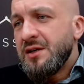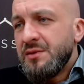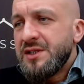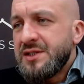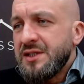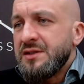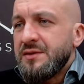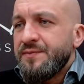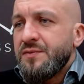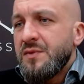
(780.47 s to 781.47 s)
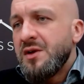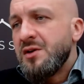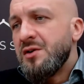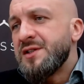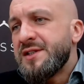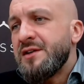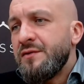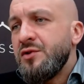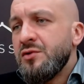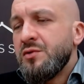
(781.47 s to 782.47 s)
them, listen, instead
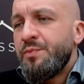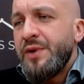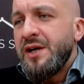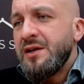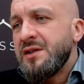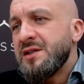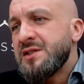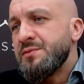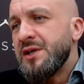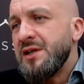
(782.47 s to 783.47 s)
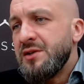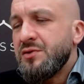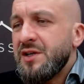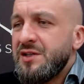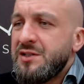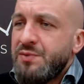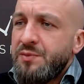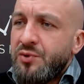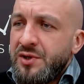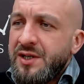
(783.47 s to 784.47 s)
of you paying this money to get these
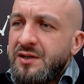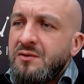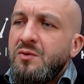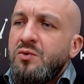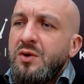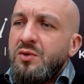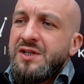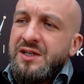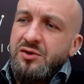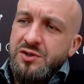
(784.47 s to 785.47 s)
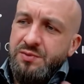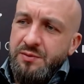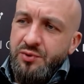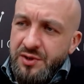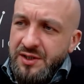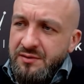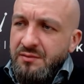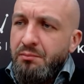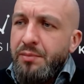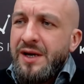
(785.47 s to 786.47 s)
people in, we will get those people in
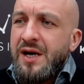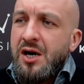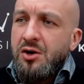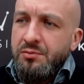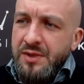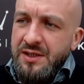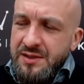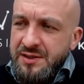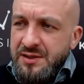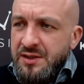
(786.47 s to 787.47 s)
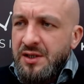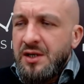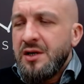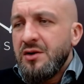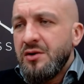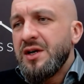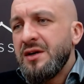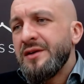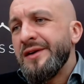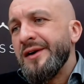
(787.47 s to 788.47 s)
by our means.
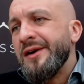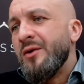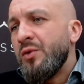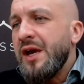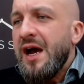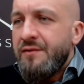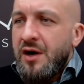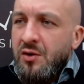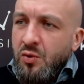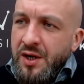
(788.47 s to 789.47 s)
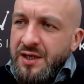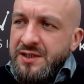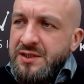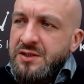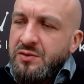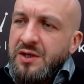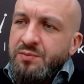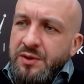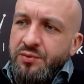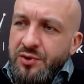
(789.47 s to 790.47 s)
Okay, we have our ways to get
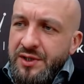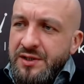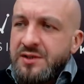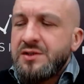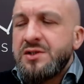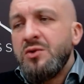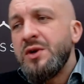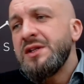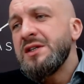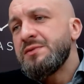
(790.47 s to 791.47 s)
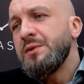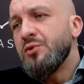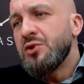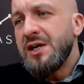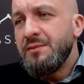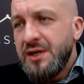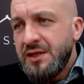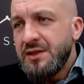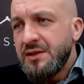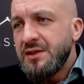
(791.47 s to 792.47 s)
people in. So when these people come
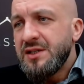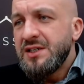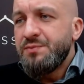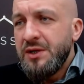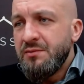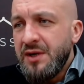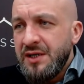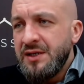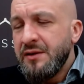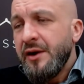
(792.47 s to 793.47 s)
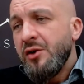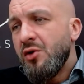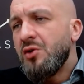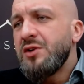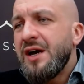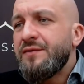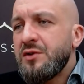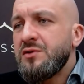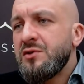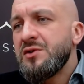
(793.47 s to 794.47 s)
in, they spend money. All you have
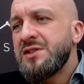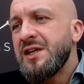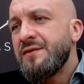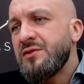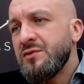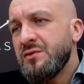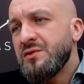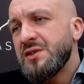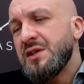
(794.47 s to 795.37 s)
to do is you have to,